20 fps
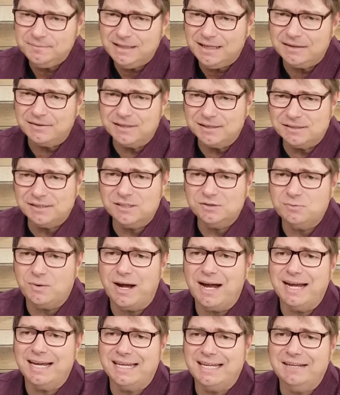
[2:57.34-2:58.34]
This is
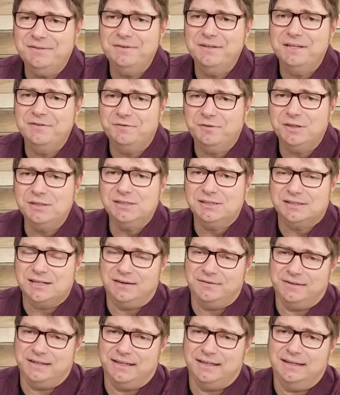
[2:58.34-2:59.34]
why even the first
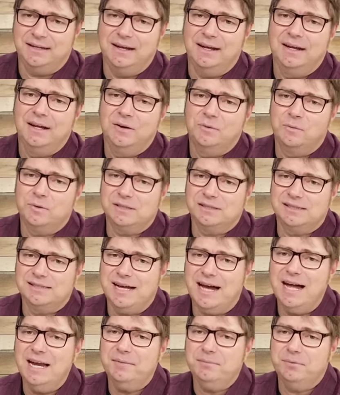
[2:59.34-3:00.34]
covenant was
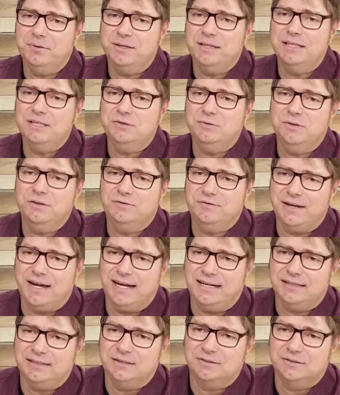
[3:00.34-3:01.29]
not put into effect